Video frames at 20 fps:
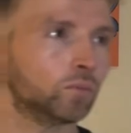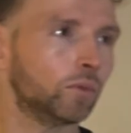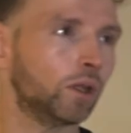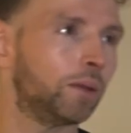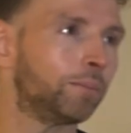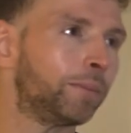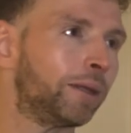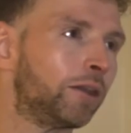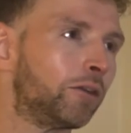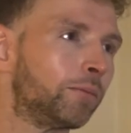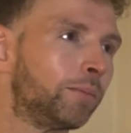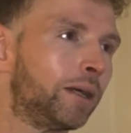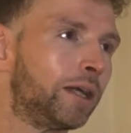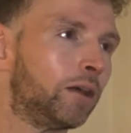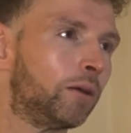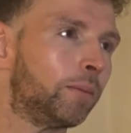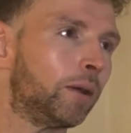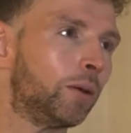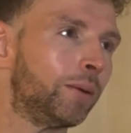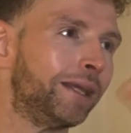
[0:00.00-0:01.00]
I'm better with my
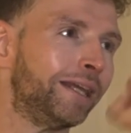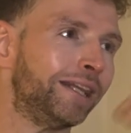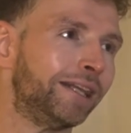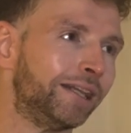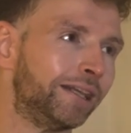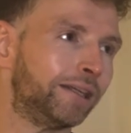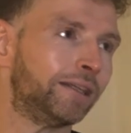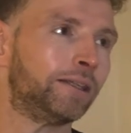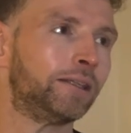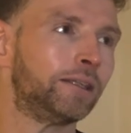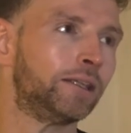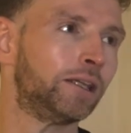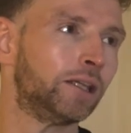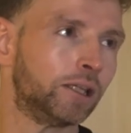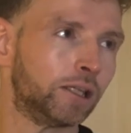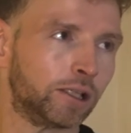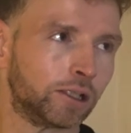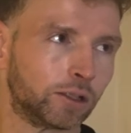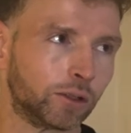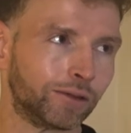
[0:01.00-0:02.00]
elbow in.
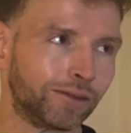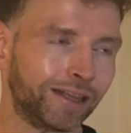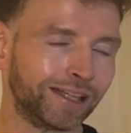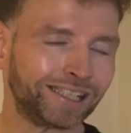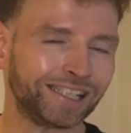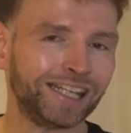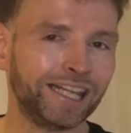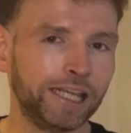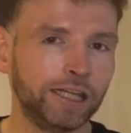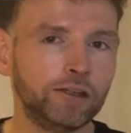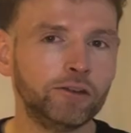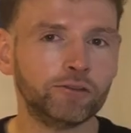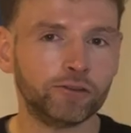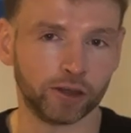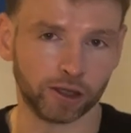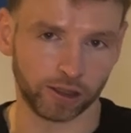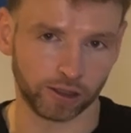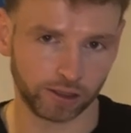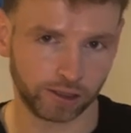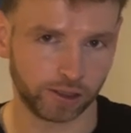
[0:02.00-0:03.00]
So there's an
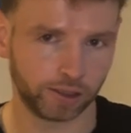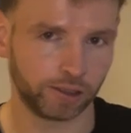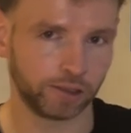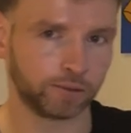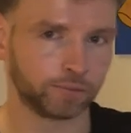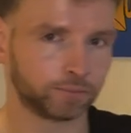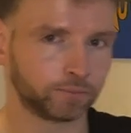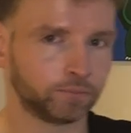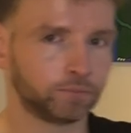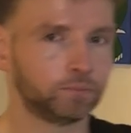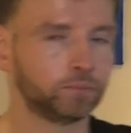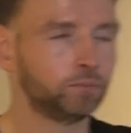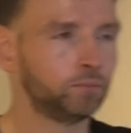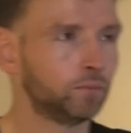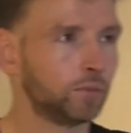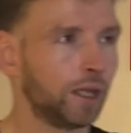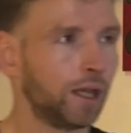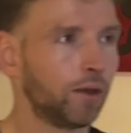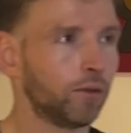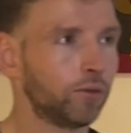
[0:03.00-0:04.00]
inverse.
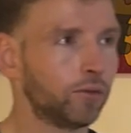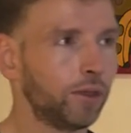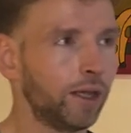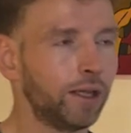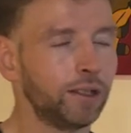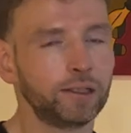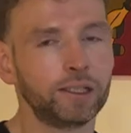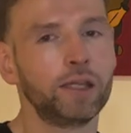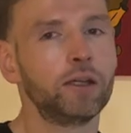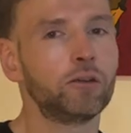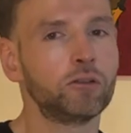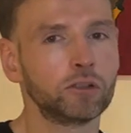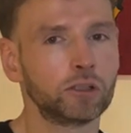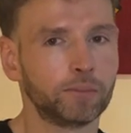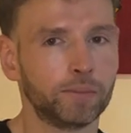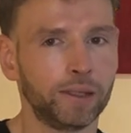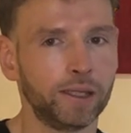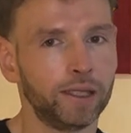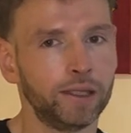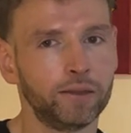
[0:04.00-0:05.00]
Now, that tells
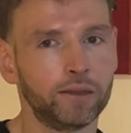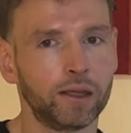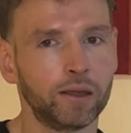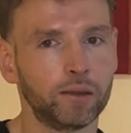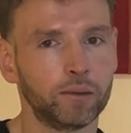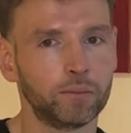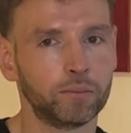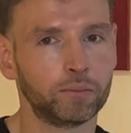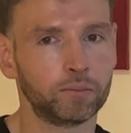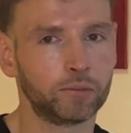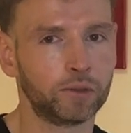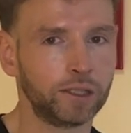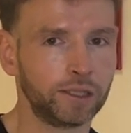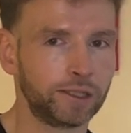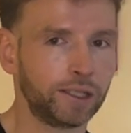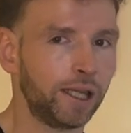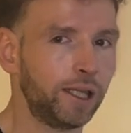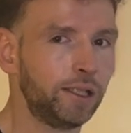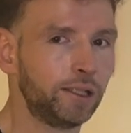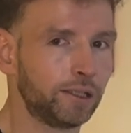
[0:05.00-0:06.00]
me that this
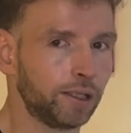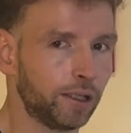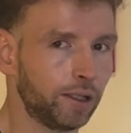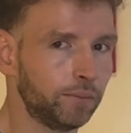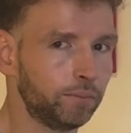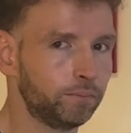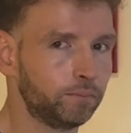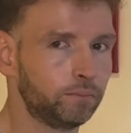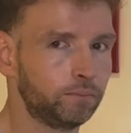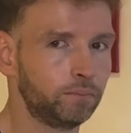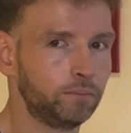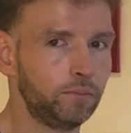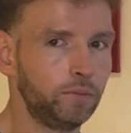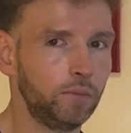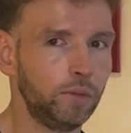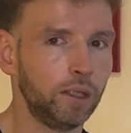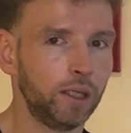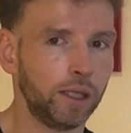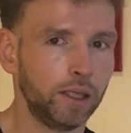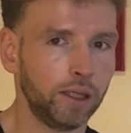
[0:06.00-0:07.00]
data
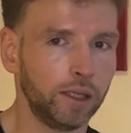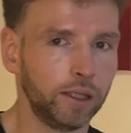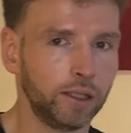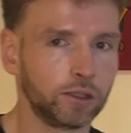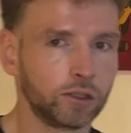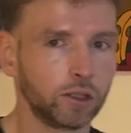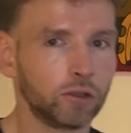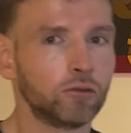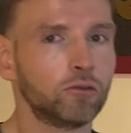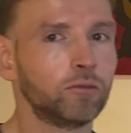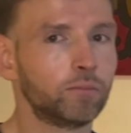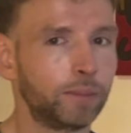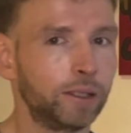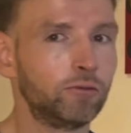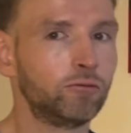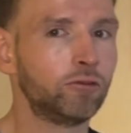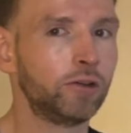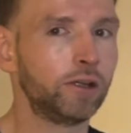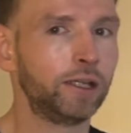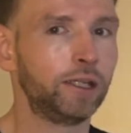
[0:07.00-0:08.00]
is going to be
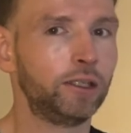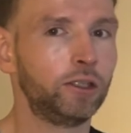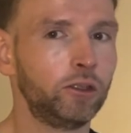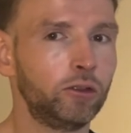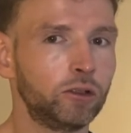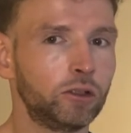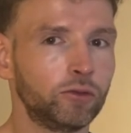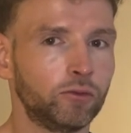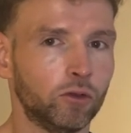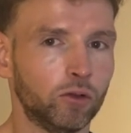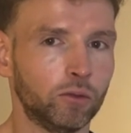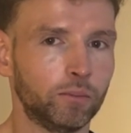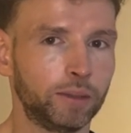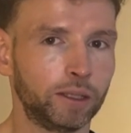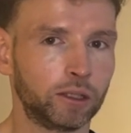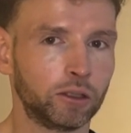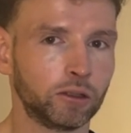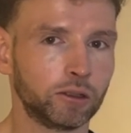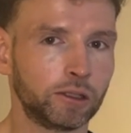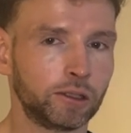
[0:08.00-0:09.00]
really useful
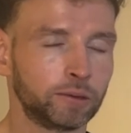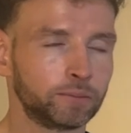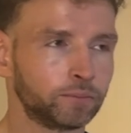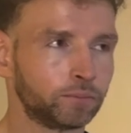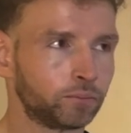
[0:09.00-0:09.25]
because